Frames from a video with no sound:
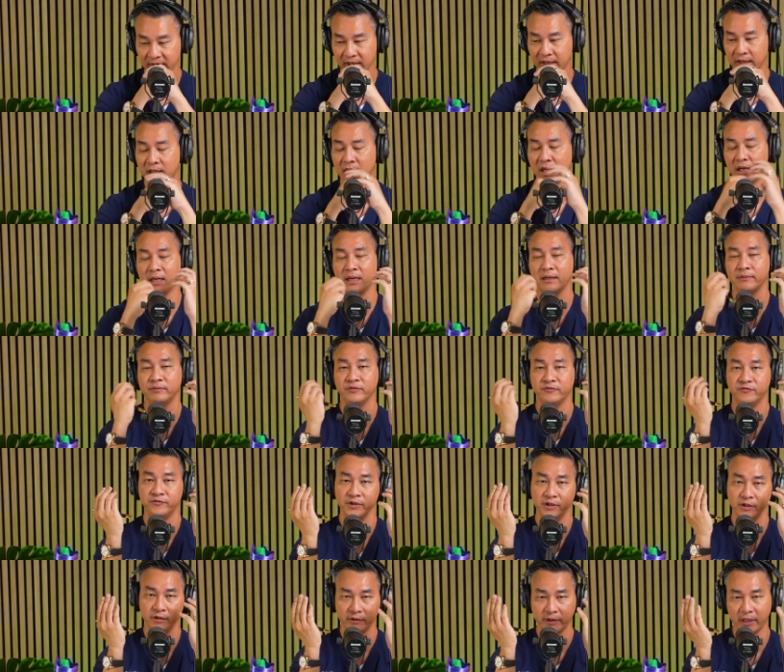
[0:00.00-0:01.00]
kind of have to
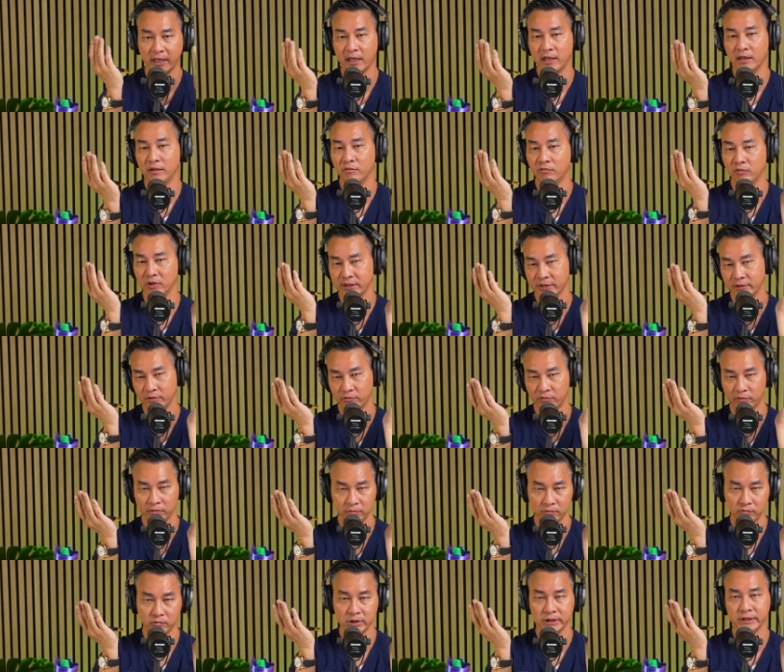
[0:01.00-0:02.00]
figure out what's
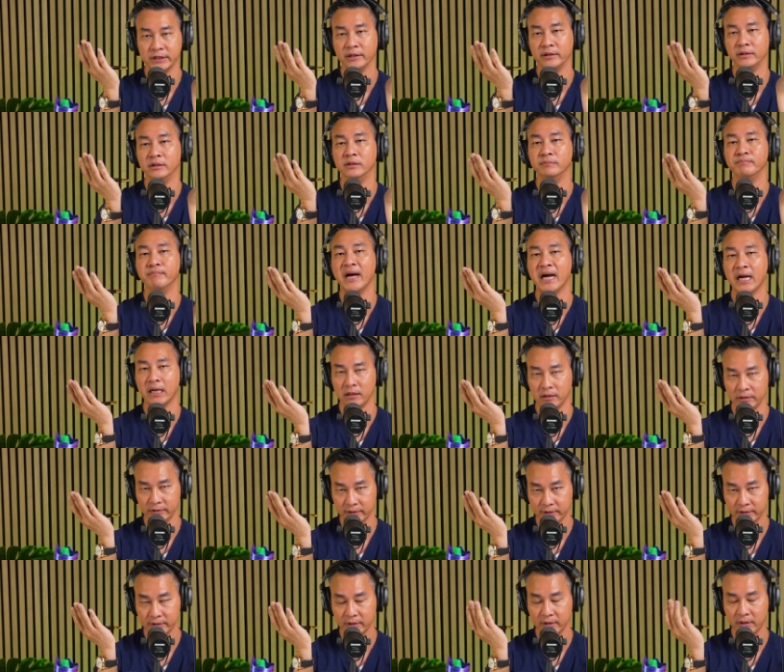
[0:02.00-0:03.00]
a good
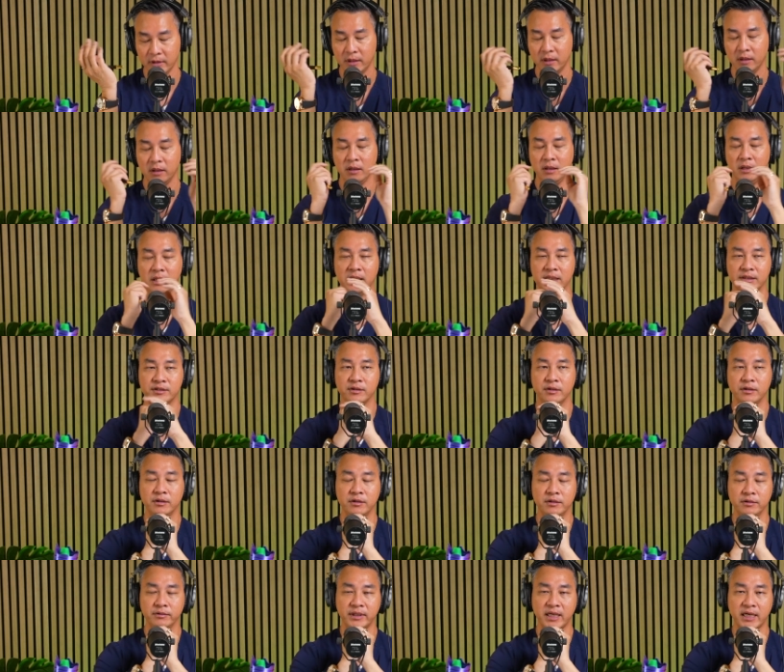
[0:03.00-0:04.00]
balance. And
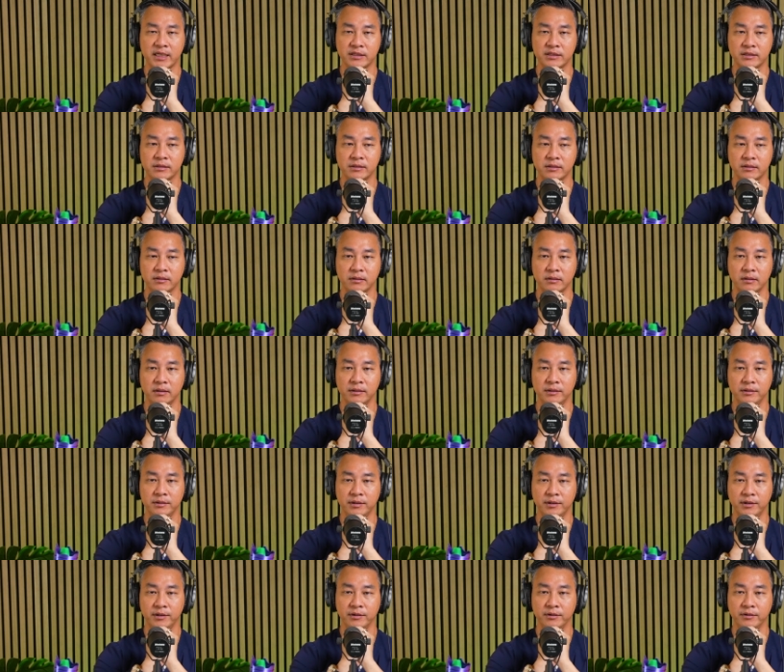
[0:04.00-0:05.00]
so that's,
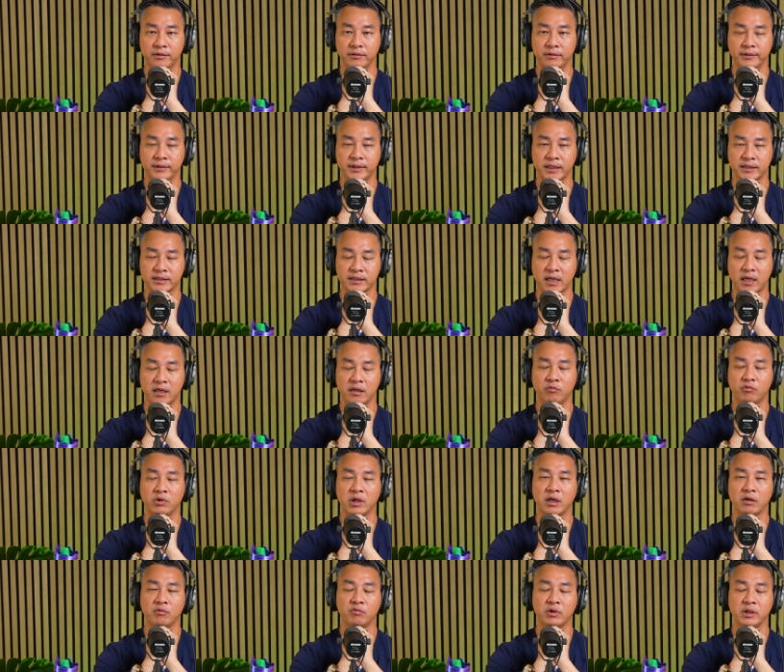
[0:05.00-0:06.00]
you know, that's kind of
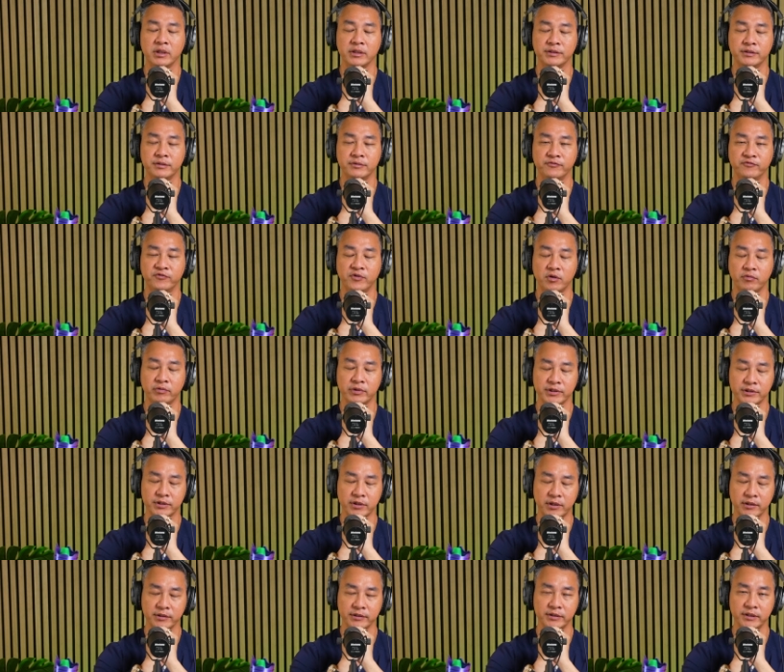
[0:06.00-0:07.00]
what I wanted to focus
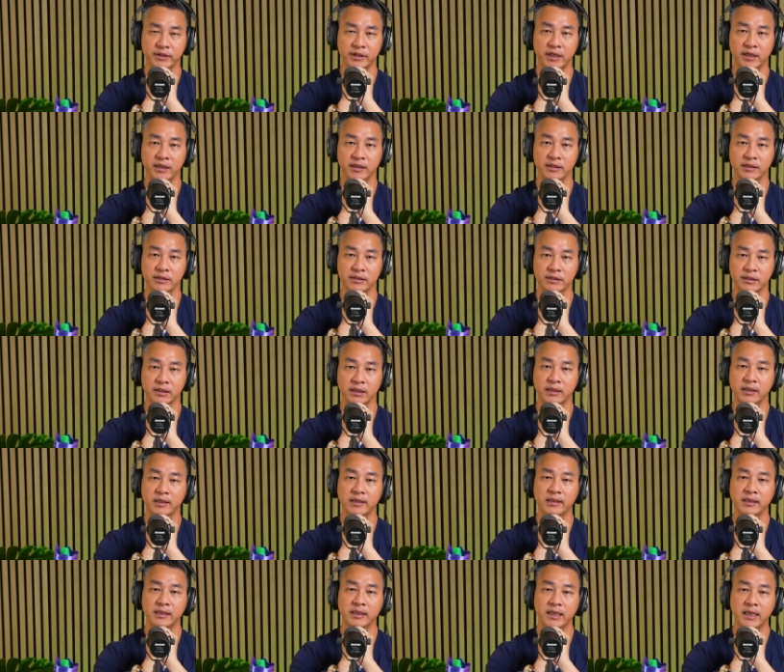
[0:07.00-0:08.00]
on today is
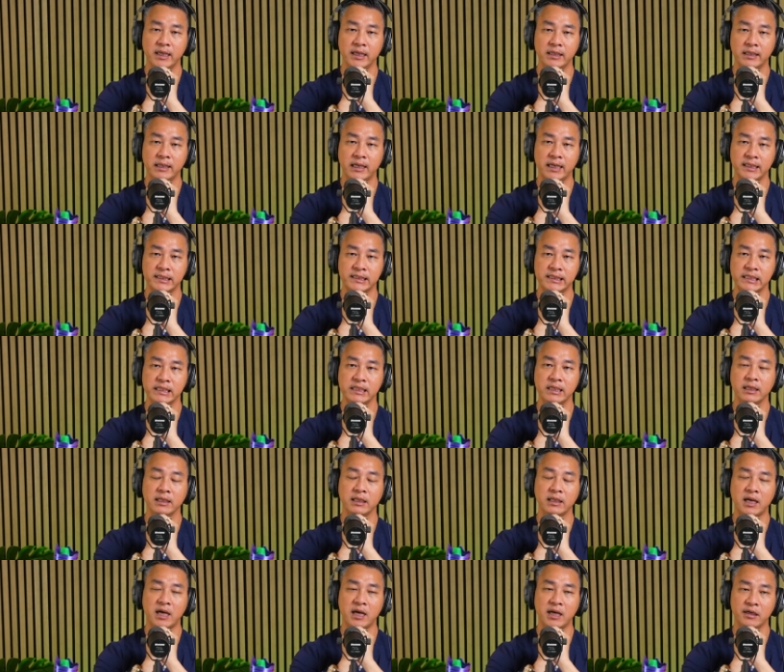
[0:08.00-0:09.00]
I see a
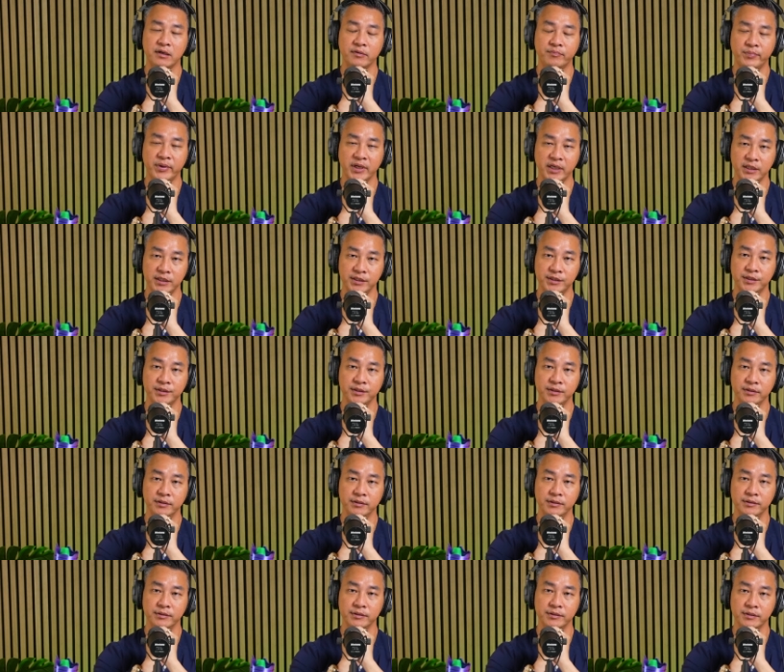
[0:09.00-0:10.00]
lot of
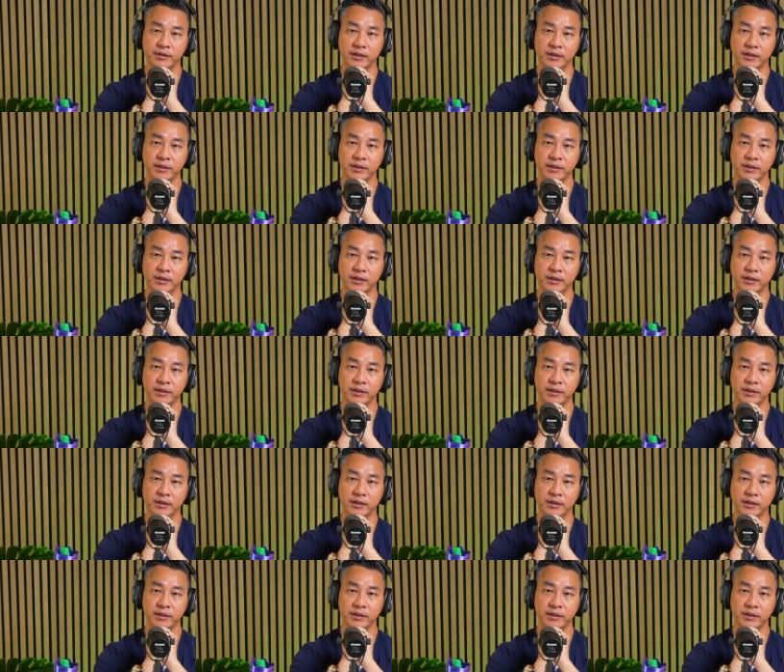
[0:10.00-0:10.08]
patients.